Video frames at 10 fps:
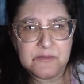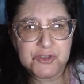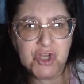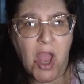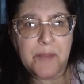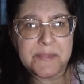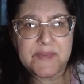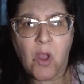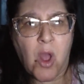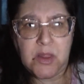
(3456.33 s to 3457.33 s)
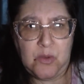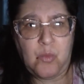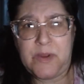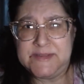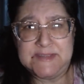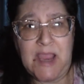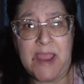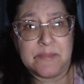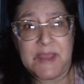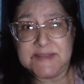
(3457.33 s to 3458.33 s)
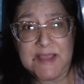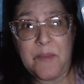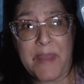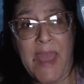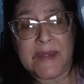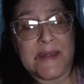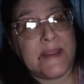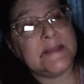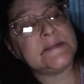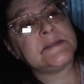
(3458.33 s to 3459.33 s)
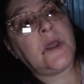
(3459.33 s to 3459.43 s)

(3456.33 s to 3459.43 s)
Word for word: shops all at one time. That's how bad it is.